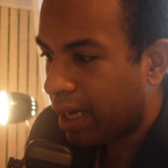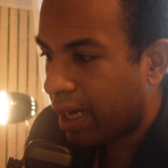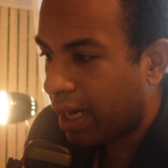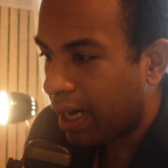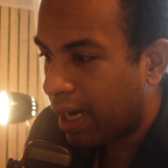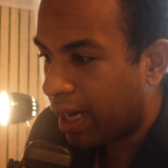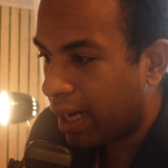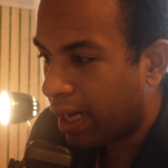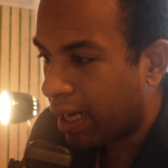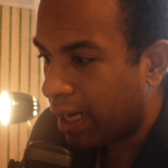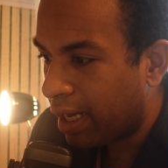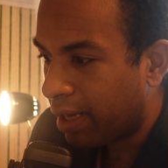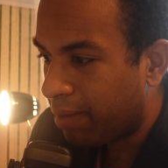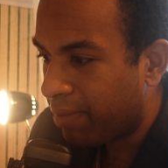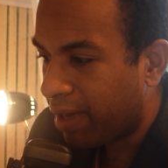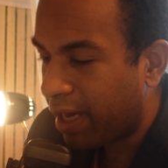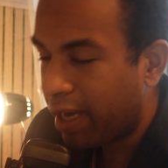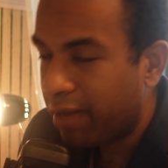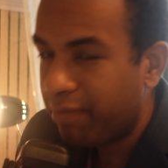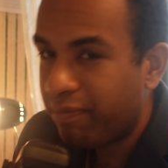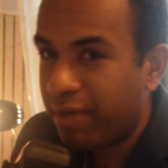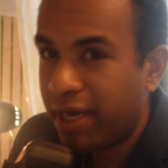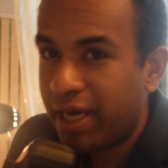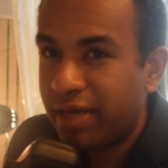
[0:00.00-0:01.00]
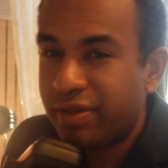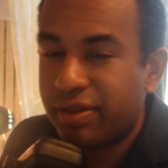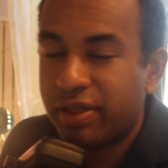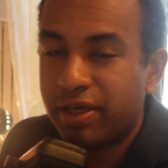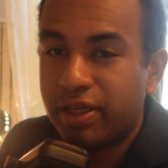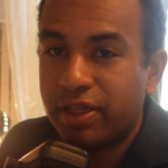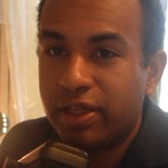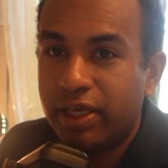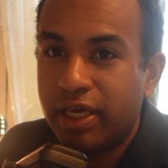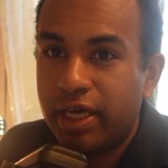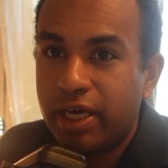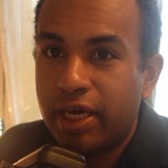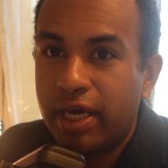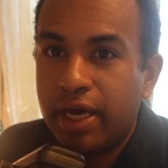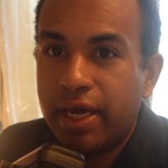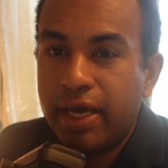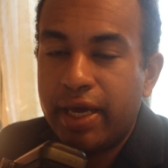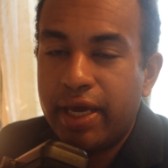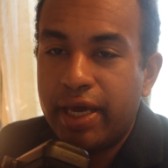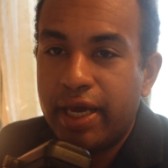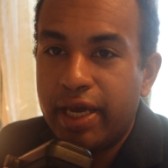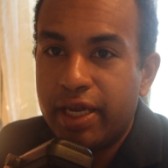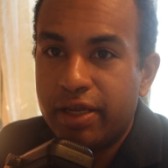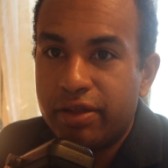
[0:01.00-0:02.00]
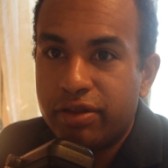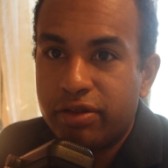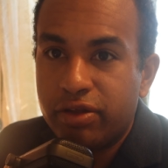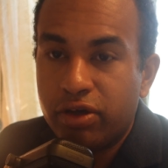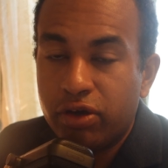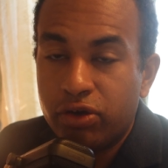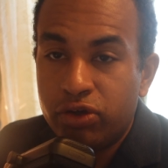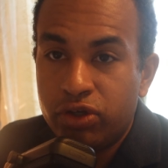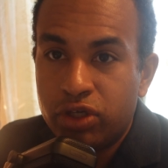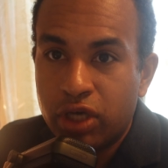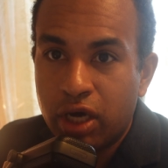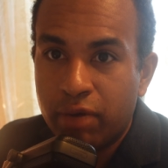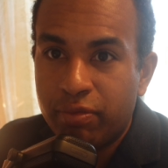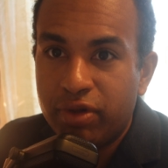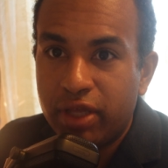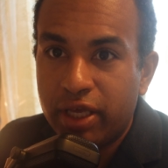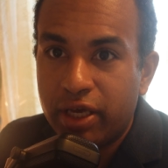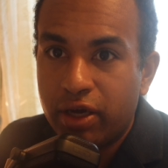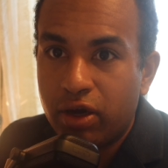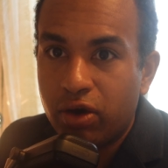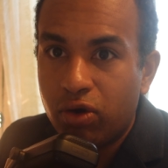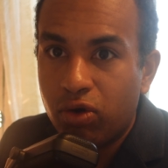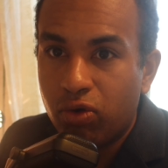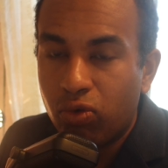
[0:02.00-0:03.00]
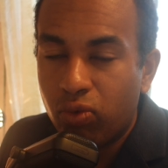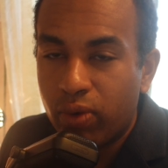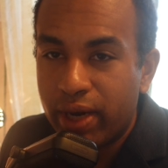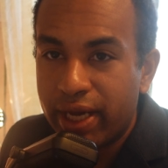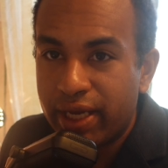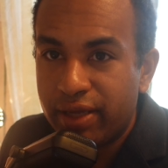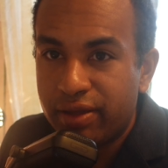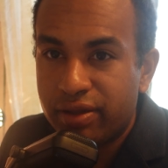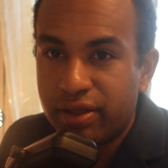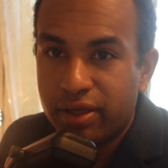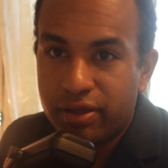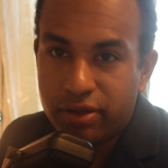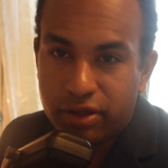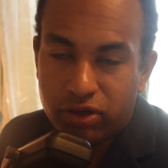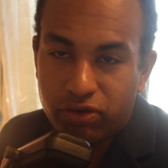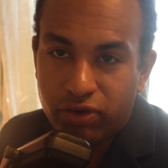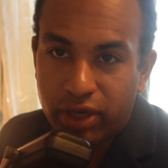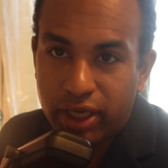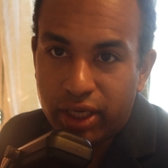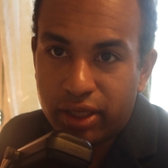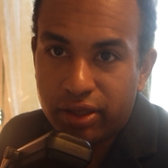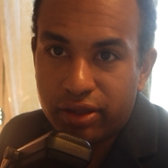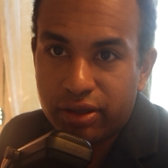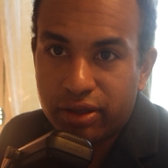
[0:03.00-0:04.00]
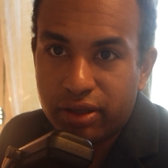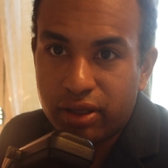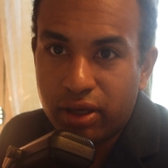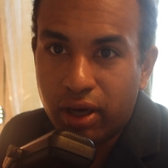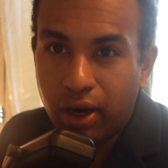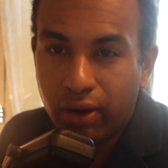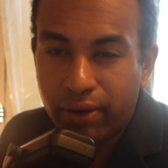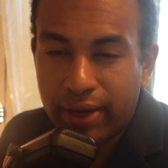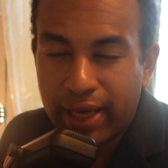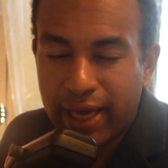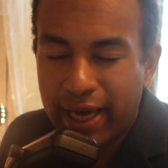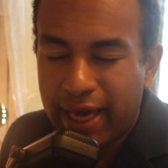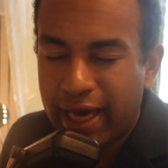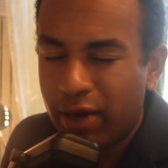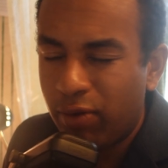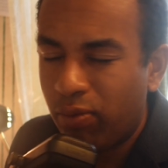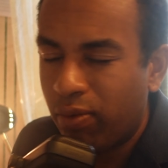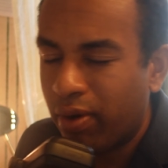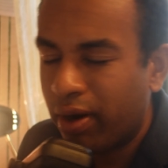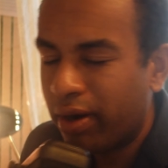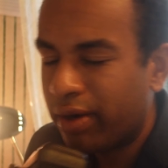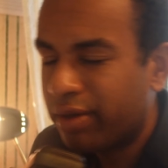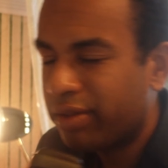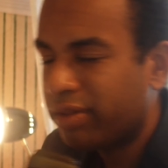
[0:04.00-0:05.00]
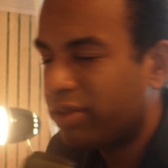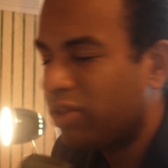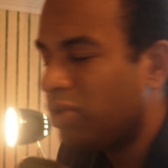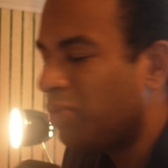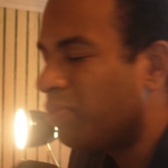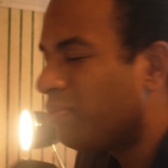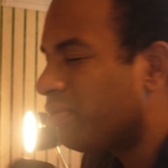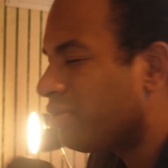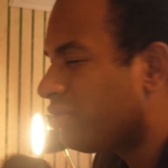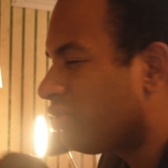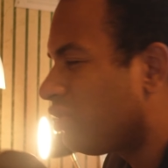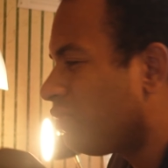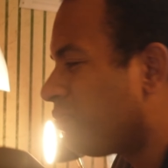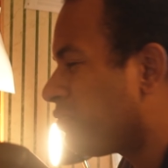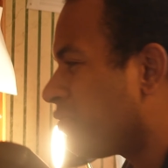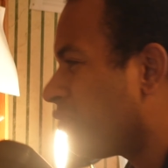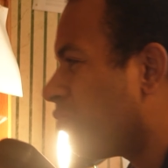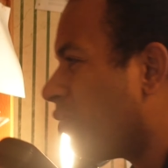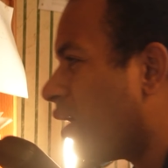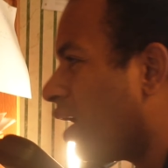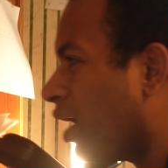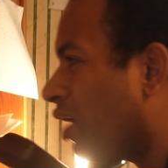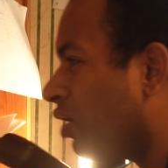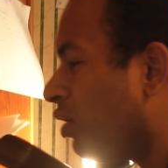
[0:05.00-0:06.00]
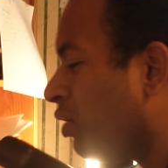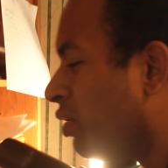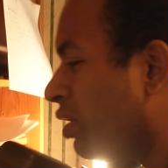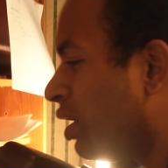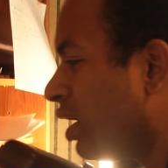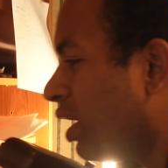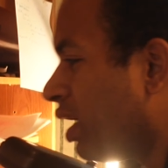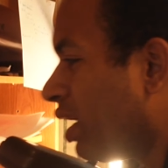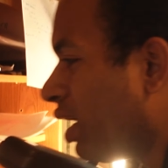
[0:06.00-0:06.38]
And basically, it's you're doubling winds and strings. Okay, it works super, super well